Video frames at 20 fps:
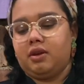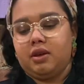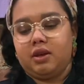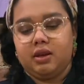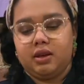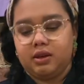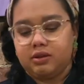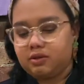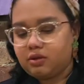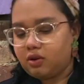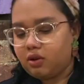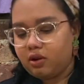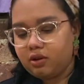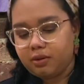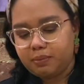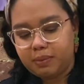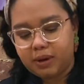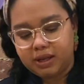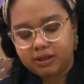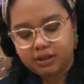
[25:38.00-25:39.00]
It all
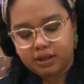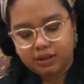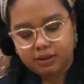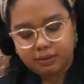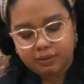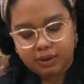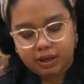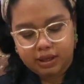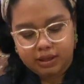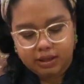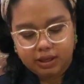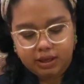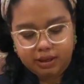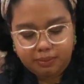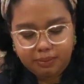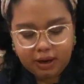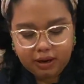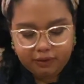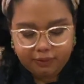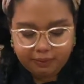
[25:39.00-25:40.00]
depends on the
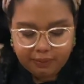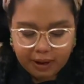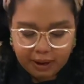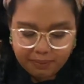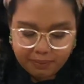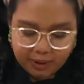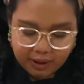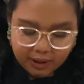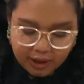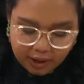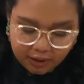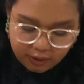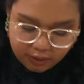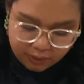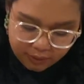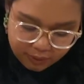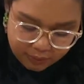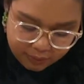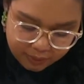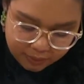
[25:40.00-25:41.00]
amount of piping that
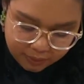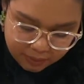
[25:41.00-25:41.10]
you